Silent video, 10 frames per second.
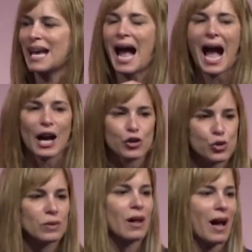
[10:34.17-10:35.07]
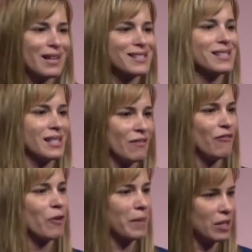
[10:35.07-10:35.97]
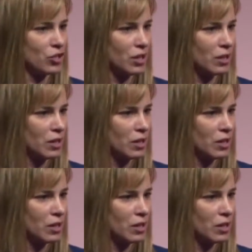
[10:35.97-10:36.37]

actualize this information.